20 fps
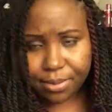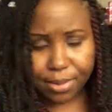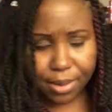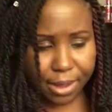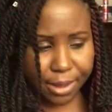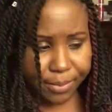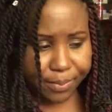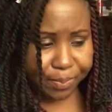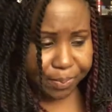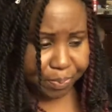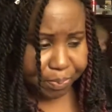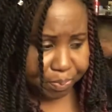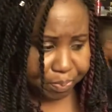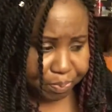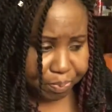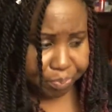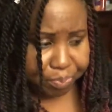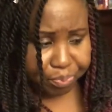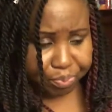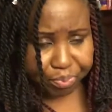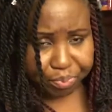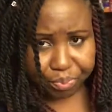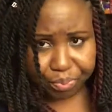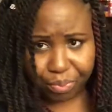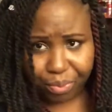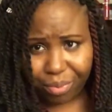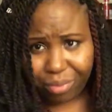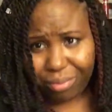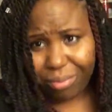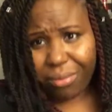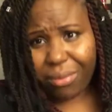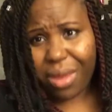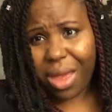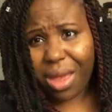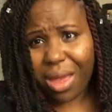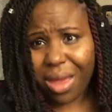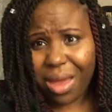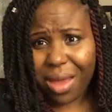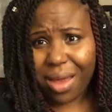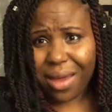but
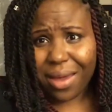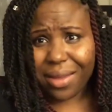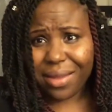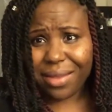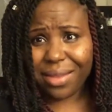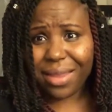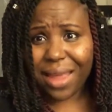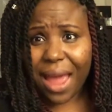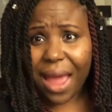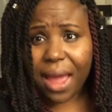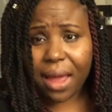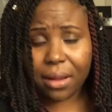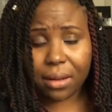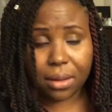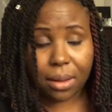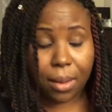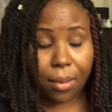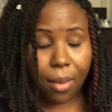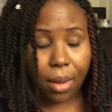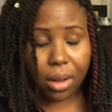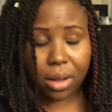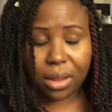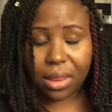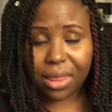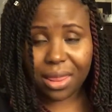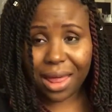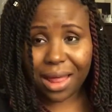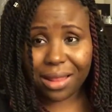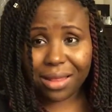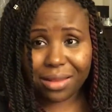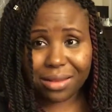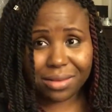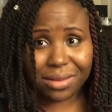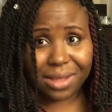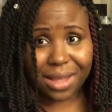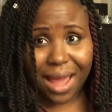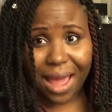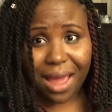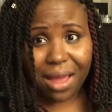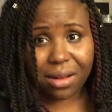they, the, the,
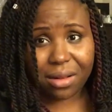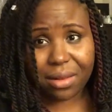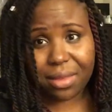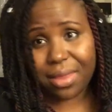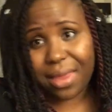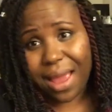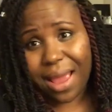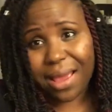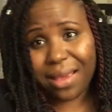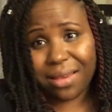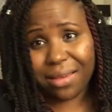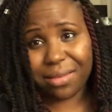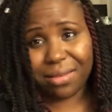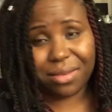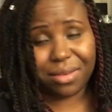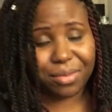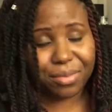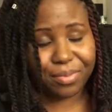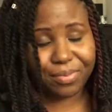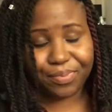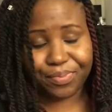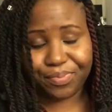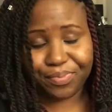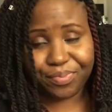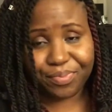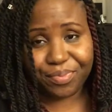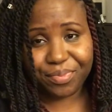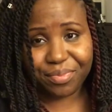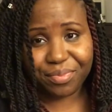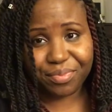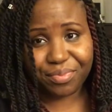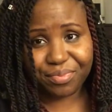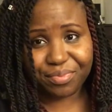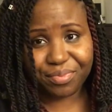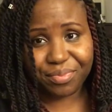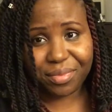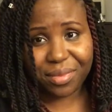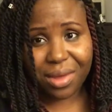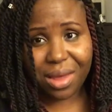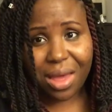they, they, mm.
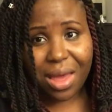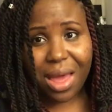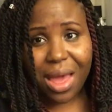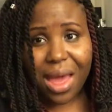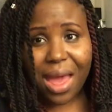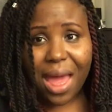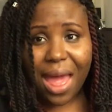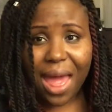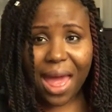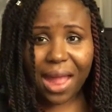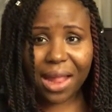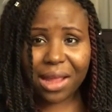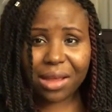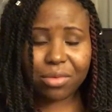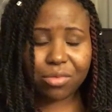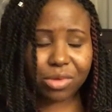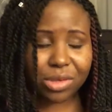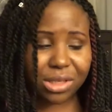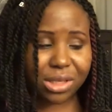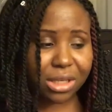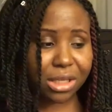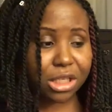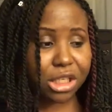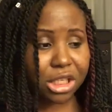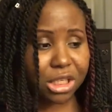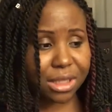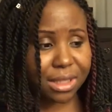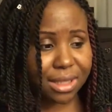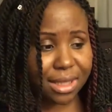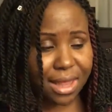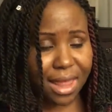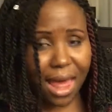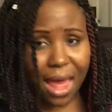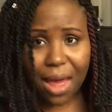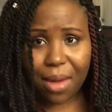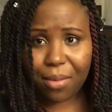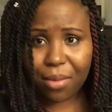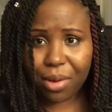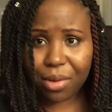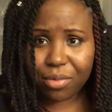And it wasn't just
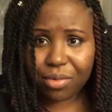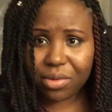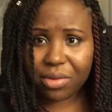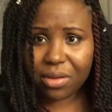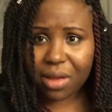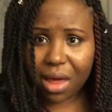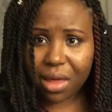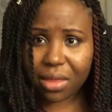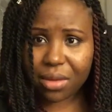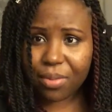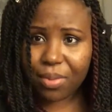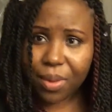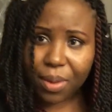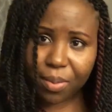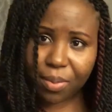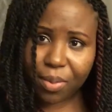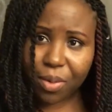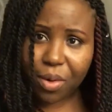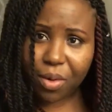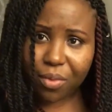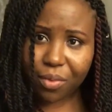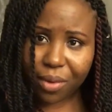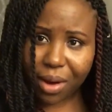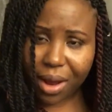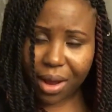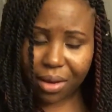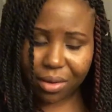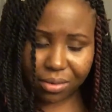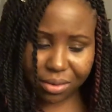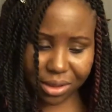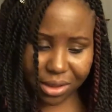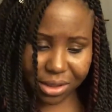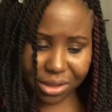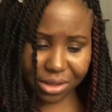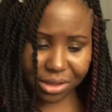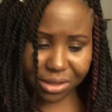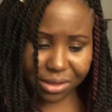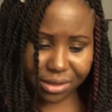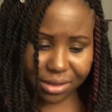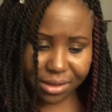them; it was other people around. They
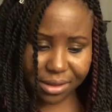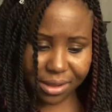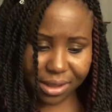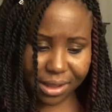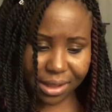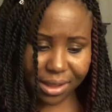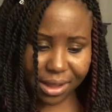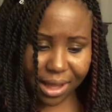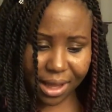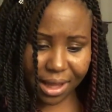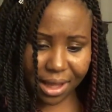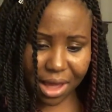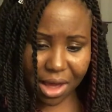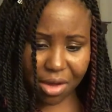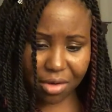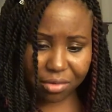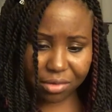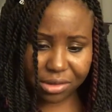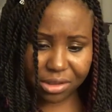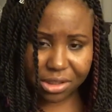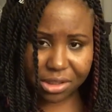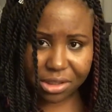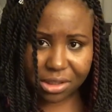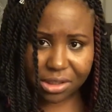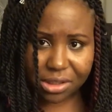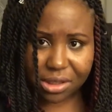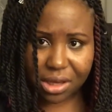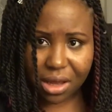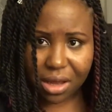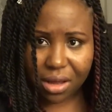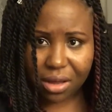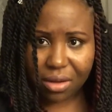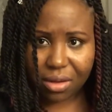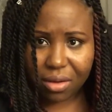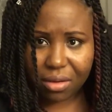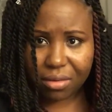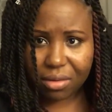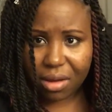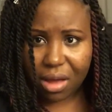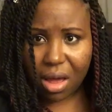just looked at like it was just,
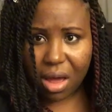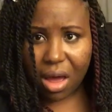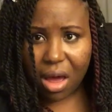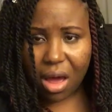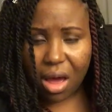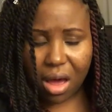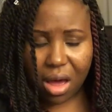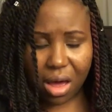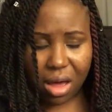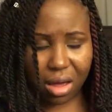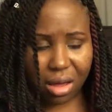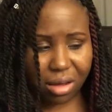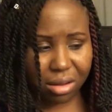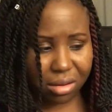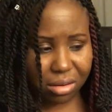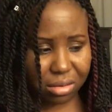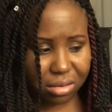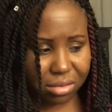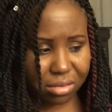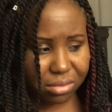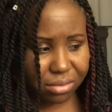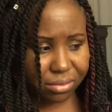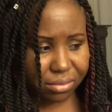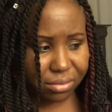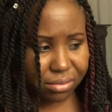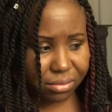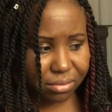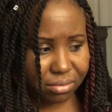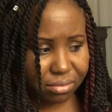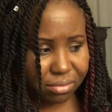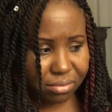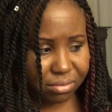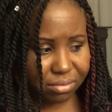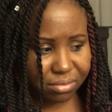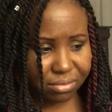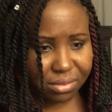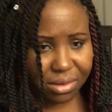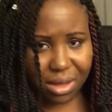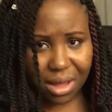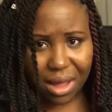uh, uh,
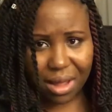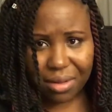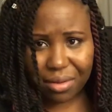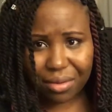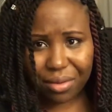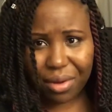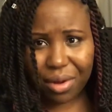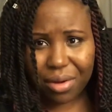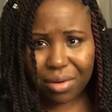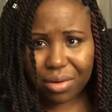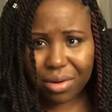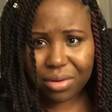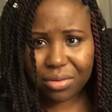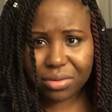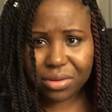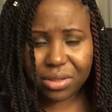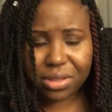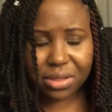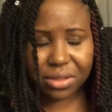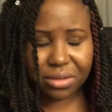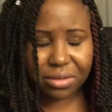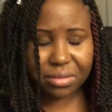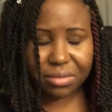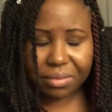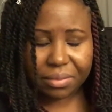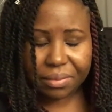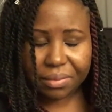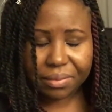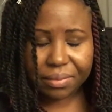I don't know. It was just,